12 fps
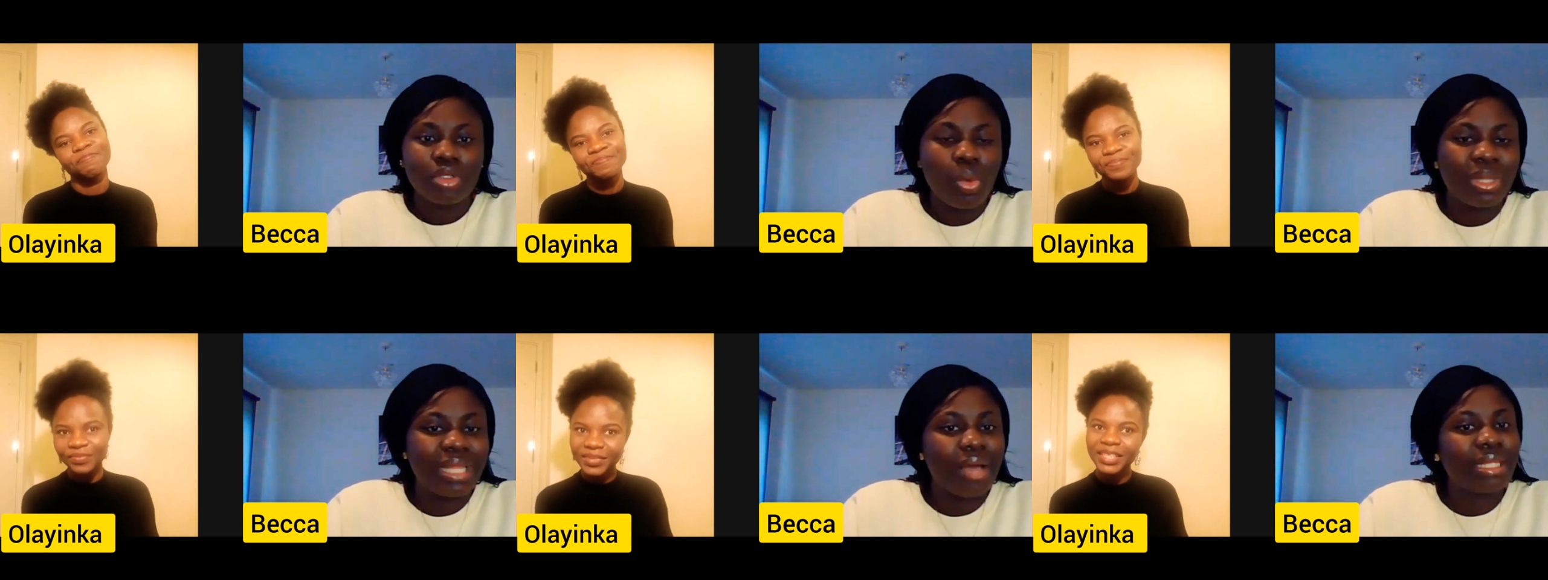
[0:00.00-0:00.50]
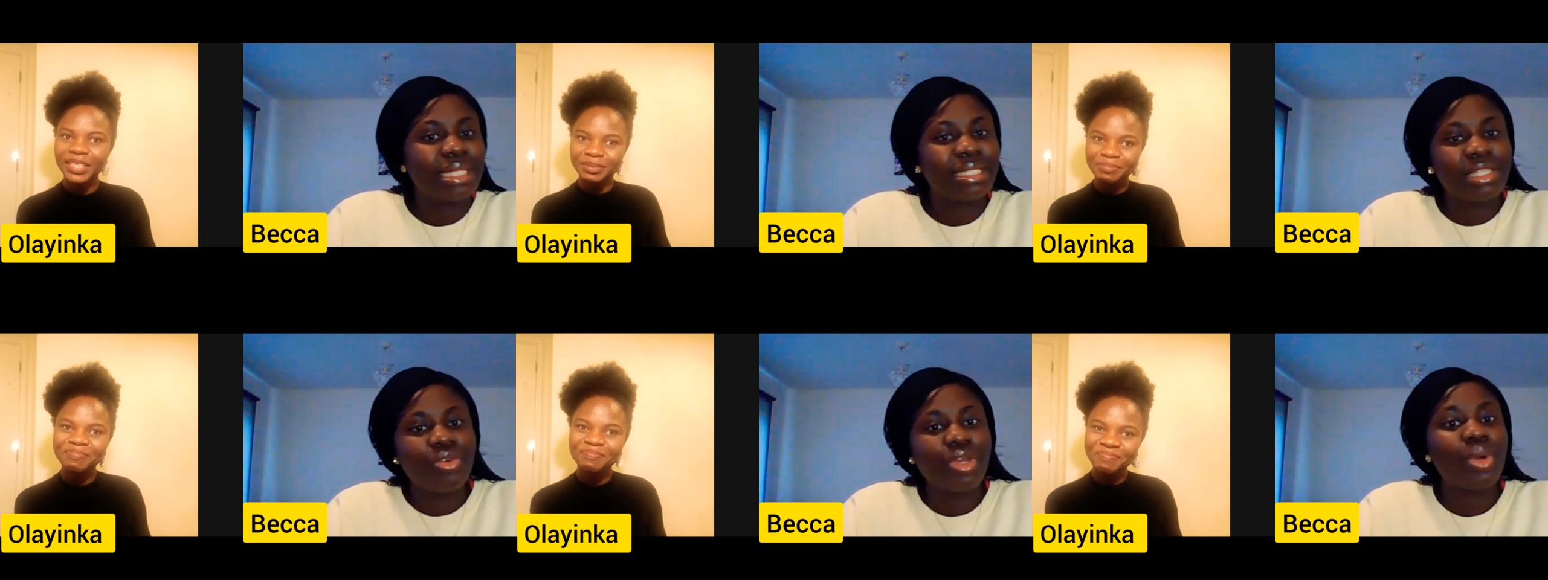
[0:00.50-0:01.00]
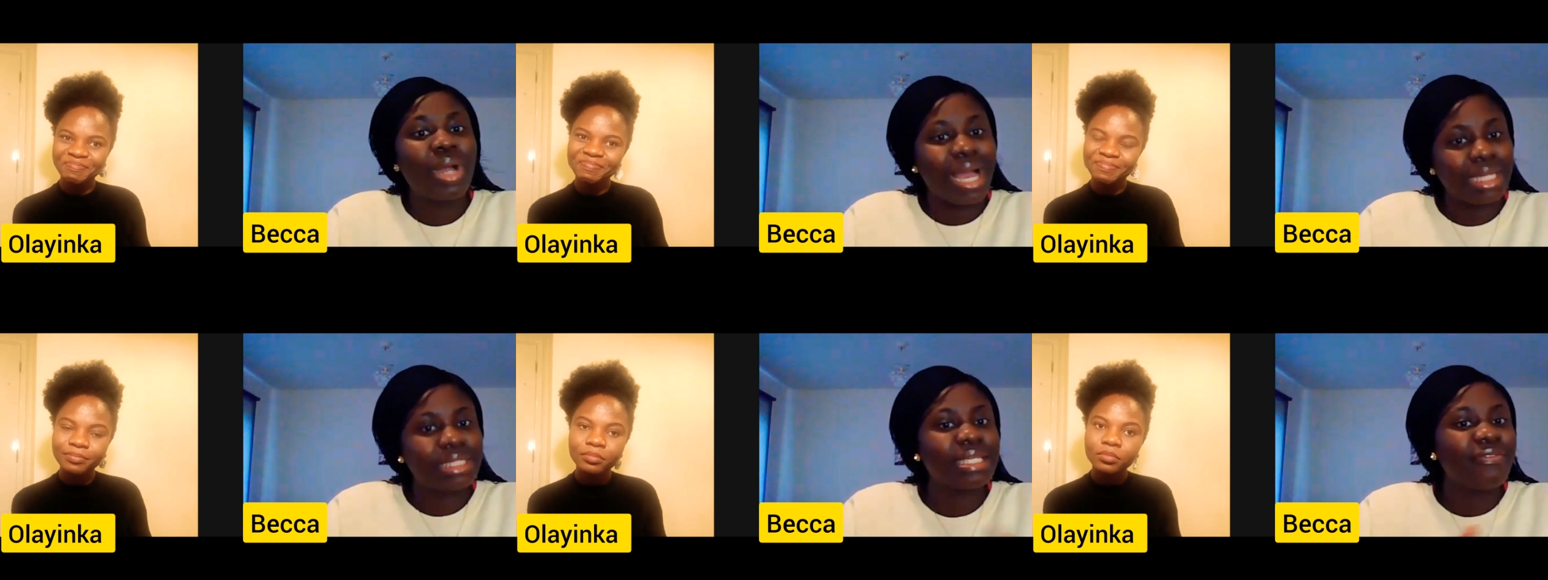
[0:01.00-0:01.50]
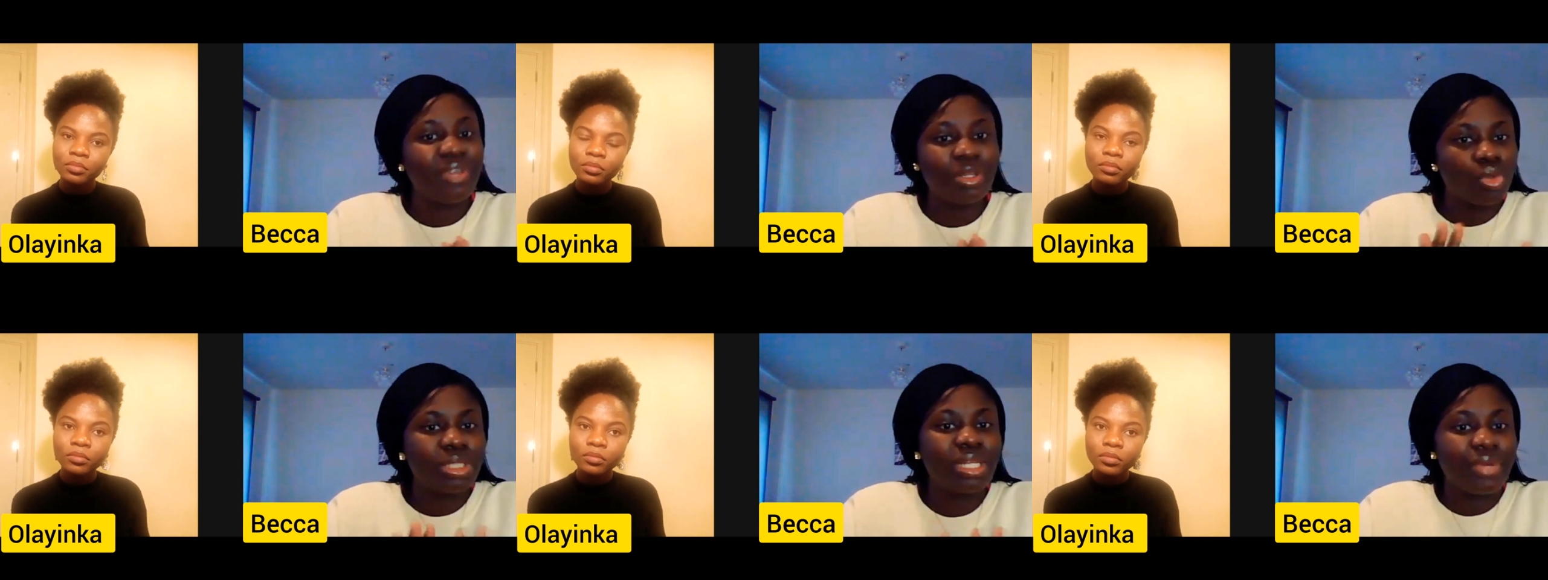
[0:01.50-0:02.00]
Speaker 1: So, so without a degree, you can't
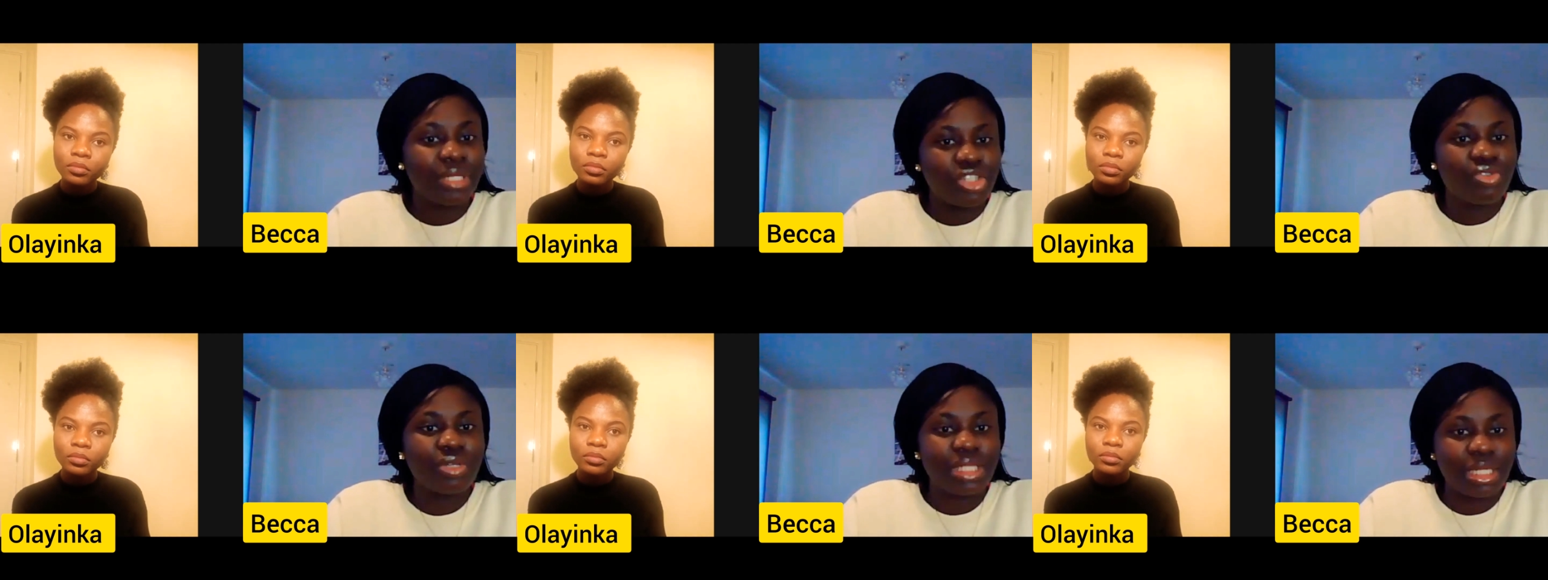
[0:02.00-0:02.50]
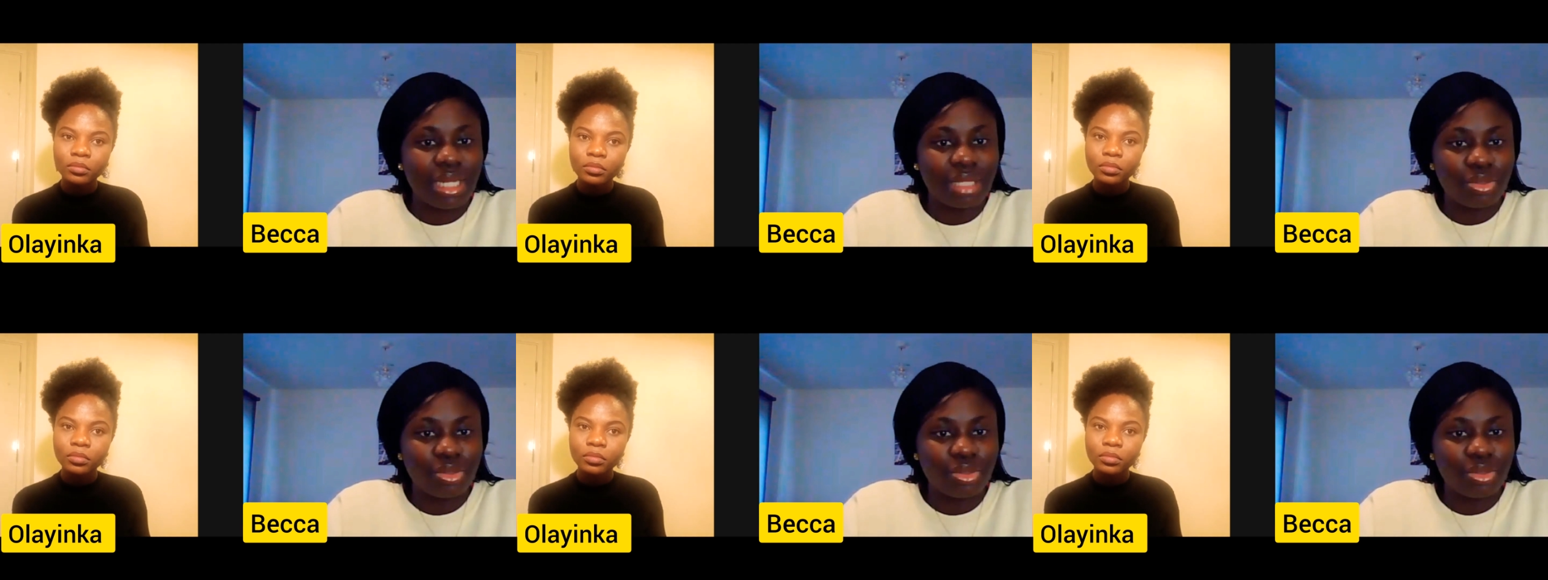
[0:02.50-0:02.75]
even do the registration